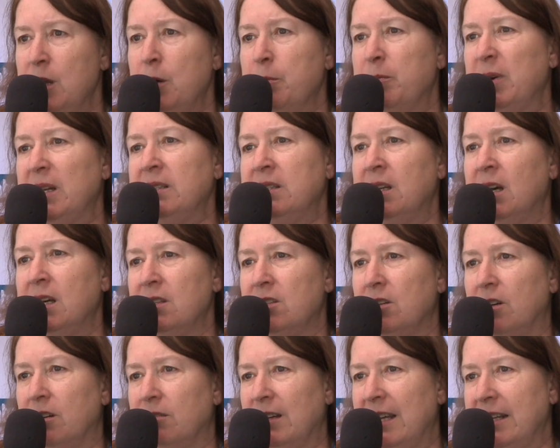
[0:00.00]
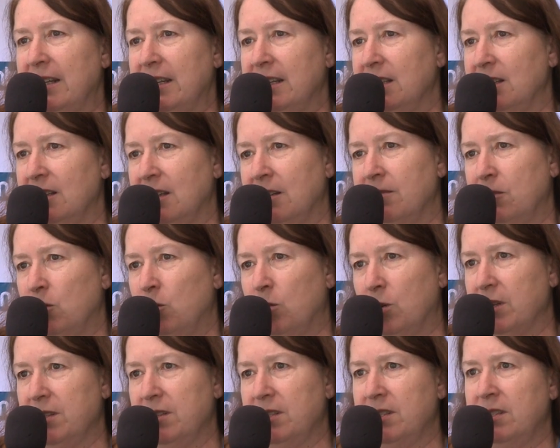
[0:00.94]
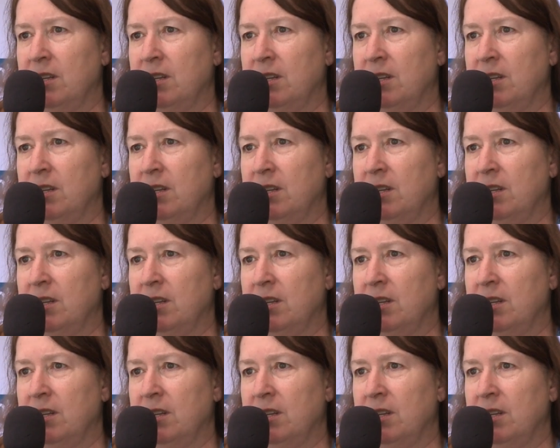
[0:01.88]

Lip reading: But Nantes already, of course,